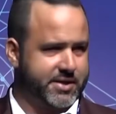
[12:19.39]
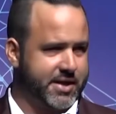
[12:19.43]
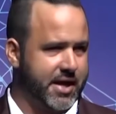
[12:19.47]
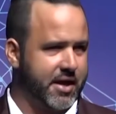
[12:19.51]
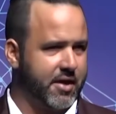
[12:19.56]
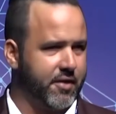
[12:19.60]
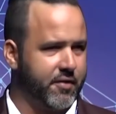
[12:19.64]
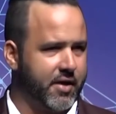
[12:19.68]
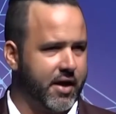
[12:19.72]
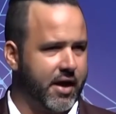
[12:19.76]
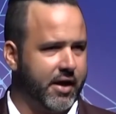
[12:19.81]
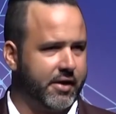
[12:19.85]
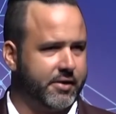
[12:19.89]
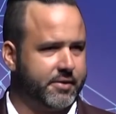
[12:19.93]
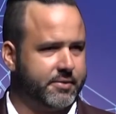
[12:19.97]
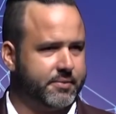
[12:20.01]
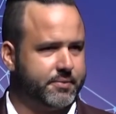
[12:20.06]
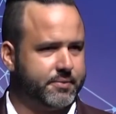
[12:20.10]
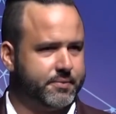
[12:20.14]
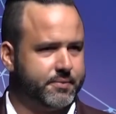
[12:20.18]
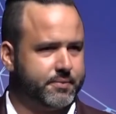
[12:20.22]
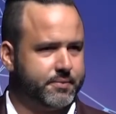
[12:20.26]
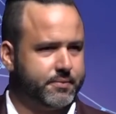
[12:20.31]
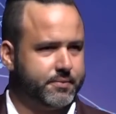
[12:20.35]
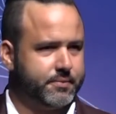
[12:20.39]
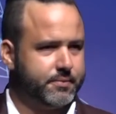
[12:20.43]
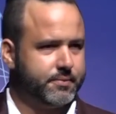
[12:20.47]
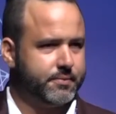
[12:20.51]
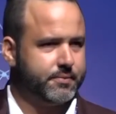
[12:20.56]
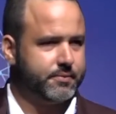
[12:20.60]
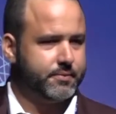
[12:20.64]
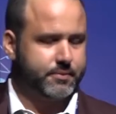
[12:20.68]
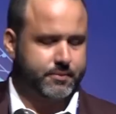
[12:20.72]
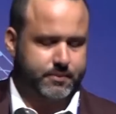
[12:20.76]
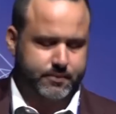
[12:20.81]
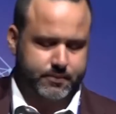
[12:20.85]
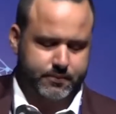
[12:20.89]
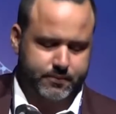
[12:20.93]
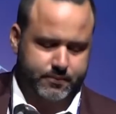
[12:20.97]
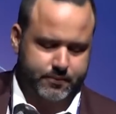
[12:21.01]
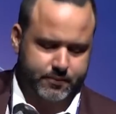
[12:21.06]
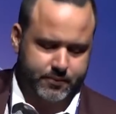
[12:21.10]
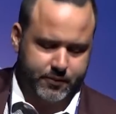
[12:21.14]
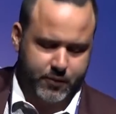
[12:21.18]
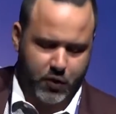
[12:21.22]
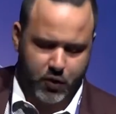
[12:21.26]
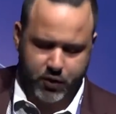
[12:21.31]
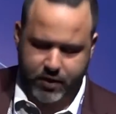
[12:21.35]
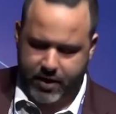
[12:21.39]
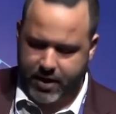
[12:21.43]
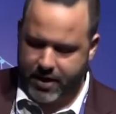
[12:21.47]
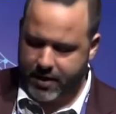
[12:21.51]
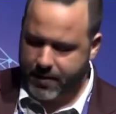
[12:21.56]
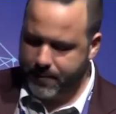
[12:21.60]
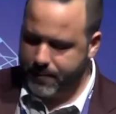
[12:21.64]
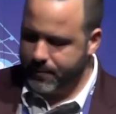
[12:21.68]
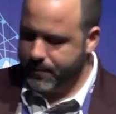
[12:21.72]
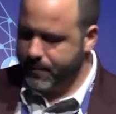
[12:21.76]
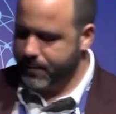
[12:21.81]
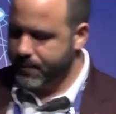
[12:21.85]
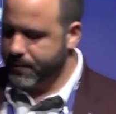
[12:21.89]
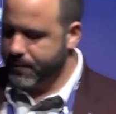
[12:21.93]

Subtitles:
out of that. Okay?